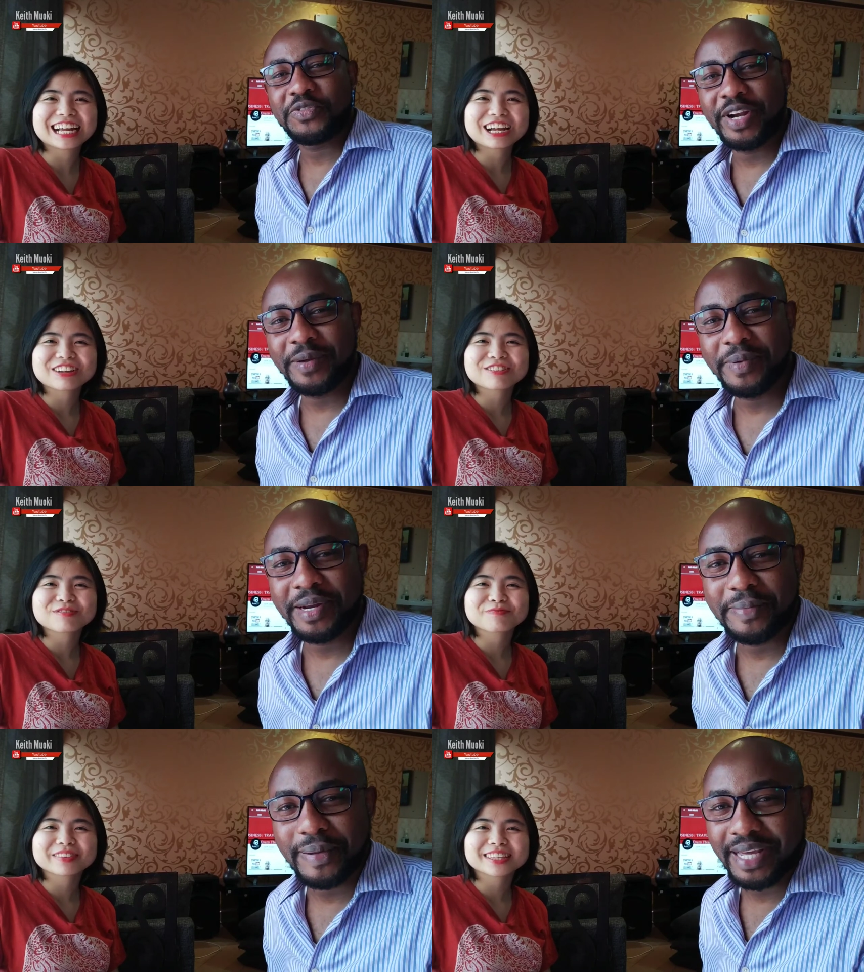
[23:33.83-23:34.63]
Speaker 1: it's really
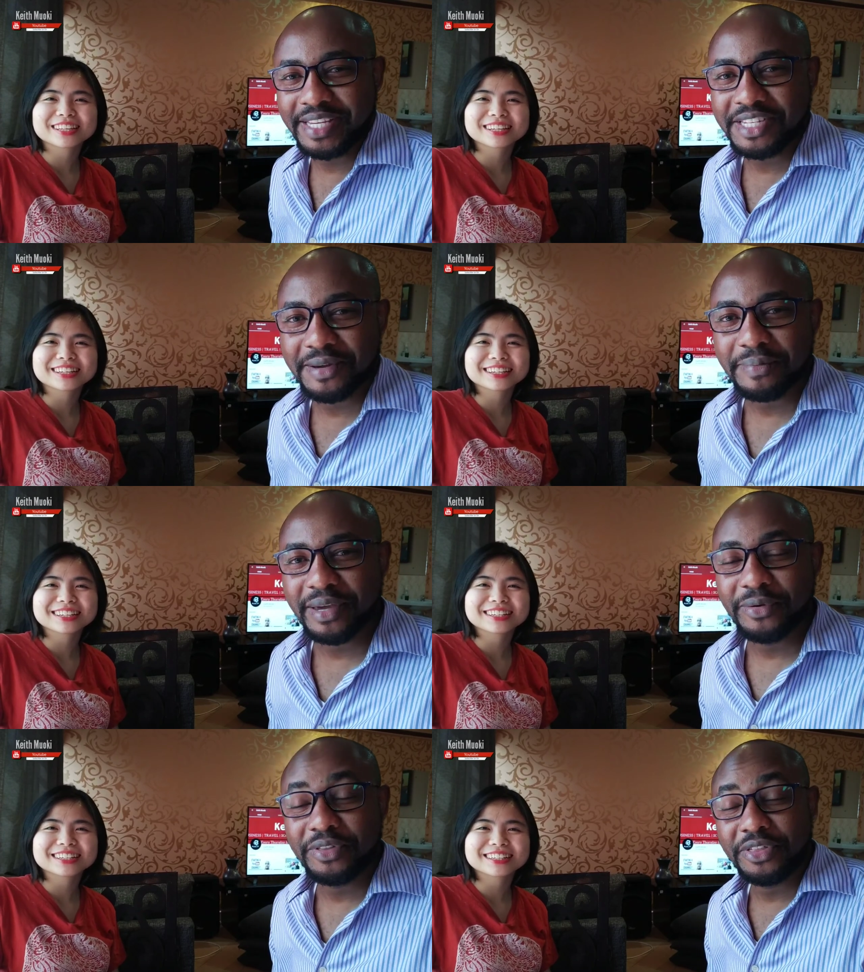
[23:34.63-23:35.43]
been a pleasure
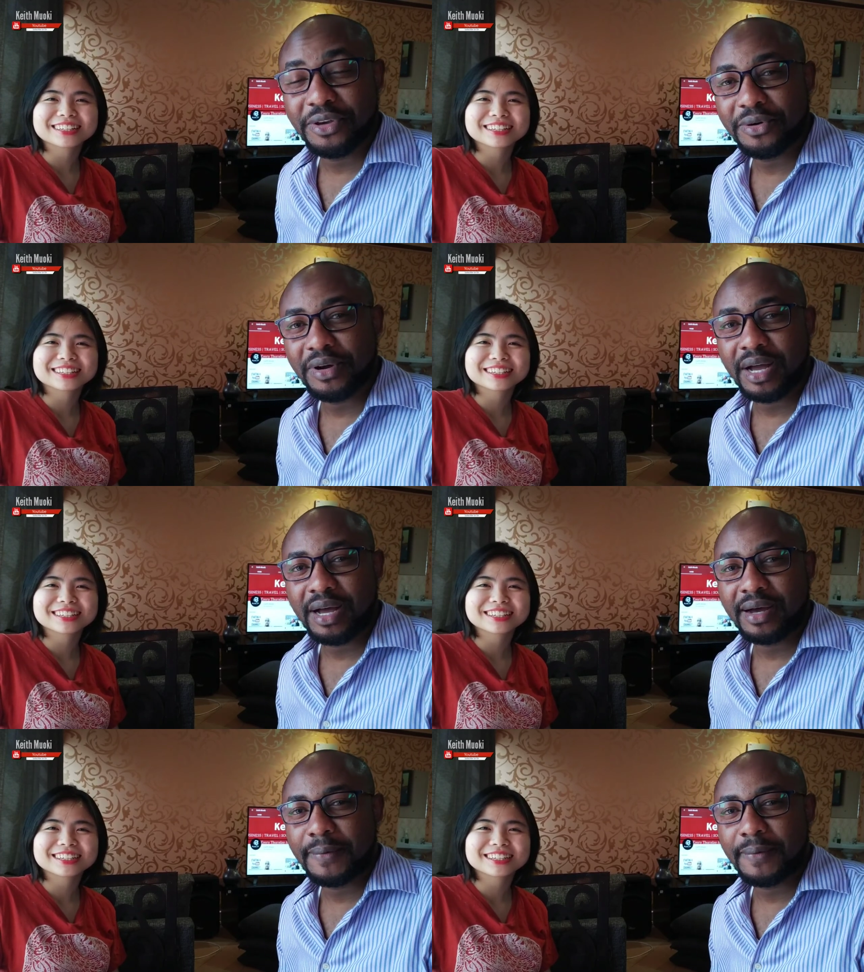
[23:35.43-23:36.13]
being with you.